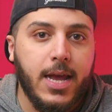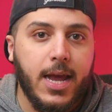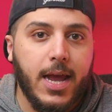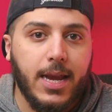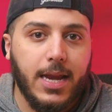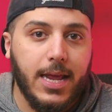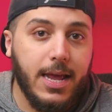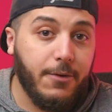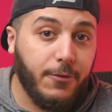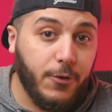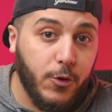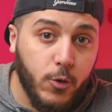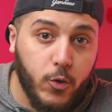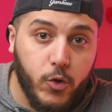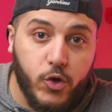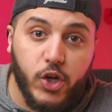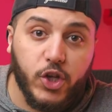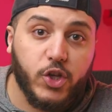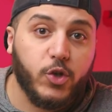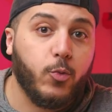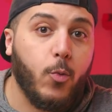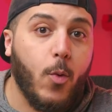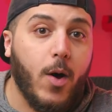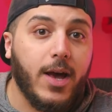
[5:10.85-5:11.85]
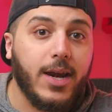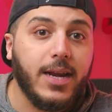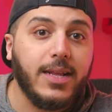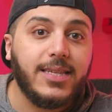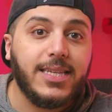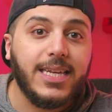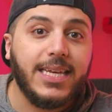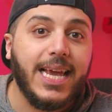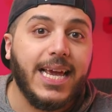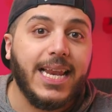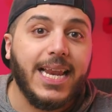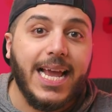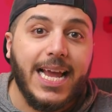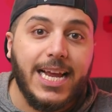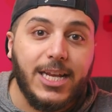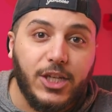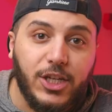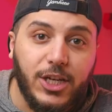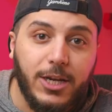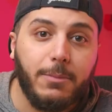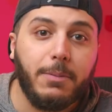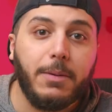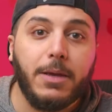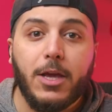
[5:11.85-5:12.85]
And if you just wanted to get a
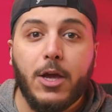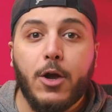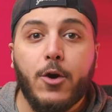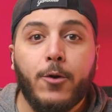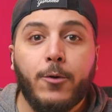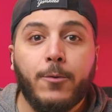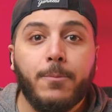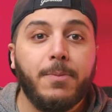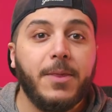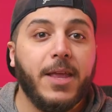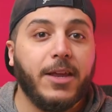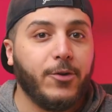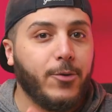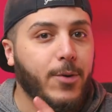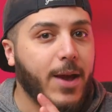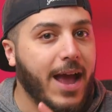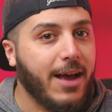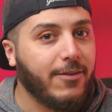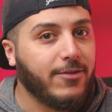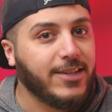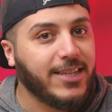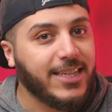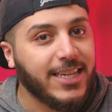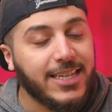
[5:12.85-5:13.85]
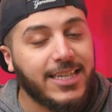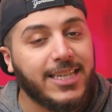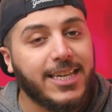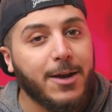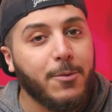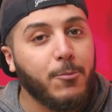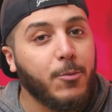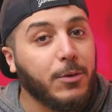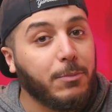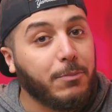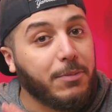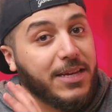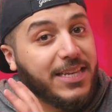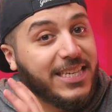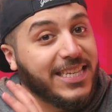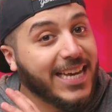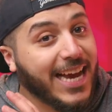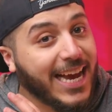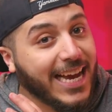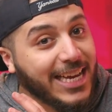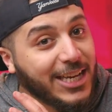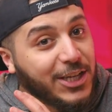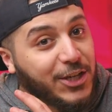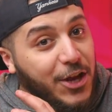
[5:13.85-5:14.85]
GPU and you have a system with
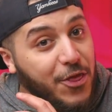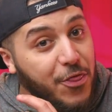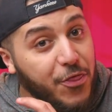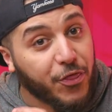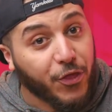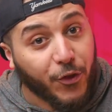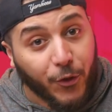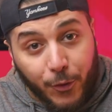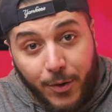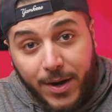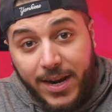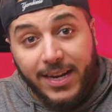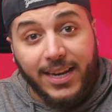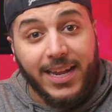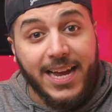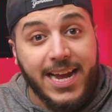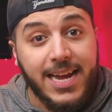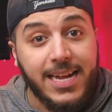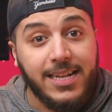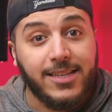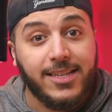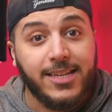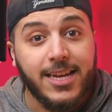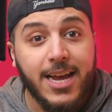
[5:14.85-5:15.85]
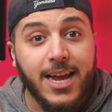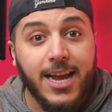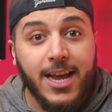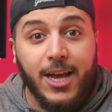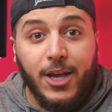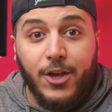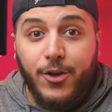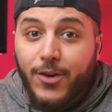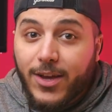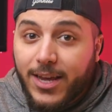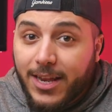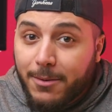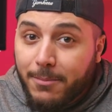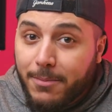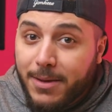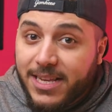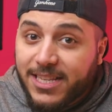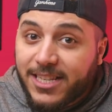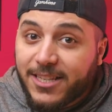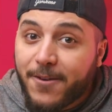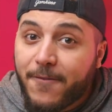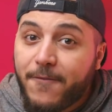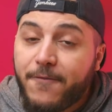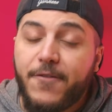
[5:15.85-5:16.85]
PCIe Gen 3 lanes, you can be
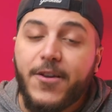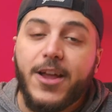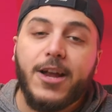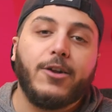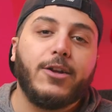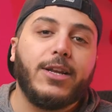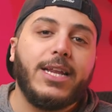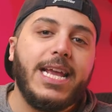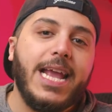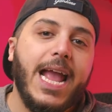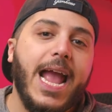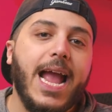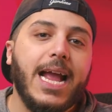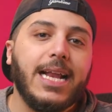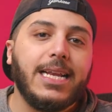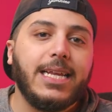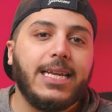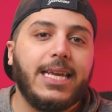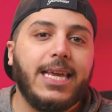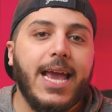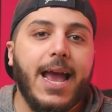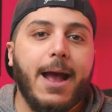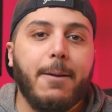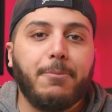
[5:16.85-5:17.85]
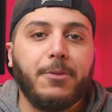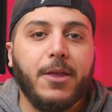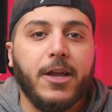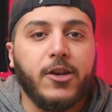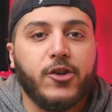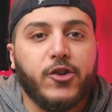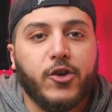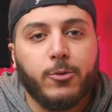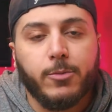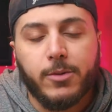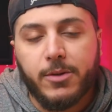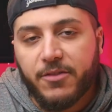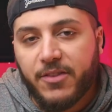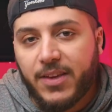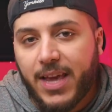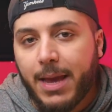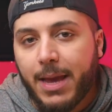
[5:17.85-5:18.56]
severely handicapped in terms of